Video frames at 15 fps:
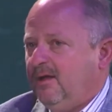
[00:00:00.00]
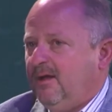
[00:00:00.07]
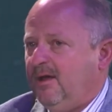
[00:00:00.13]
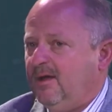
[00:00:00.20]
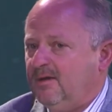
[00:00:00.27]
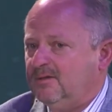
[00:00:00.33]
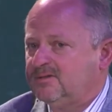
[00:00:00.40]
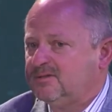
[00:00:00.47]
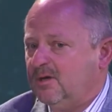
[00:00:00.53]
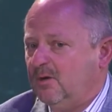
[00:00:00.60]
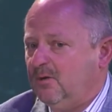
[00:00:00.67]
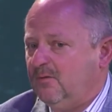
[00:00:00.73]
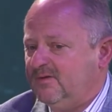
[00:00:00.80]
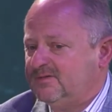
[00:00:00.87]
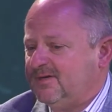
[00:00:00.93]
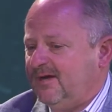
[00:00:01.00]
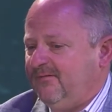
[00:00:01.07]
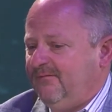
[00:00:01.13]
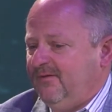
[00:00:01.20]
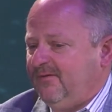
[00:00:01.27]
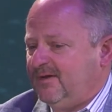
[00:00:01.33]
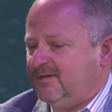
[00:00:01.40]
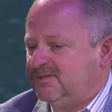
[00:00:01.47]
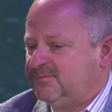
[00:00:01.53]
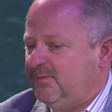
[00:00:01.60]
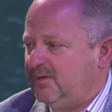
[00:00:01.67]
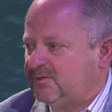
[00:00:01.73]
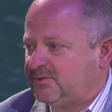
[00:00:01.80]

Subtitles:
And so if I can speak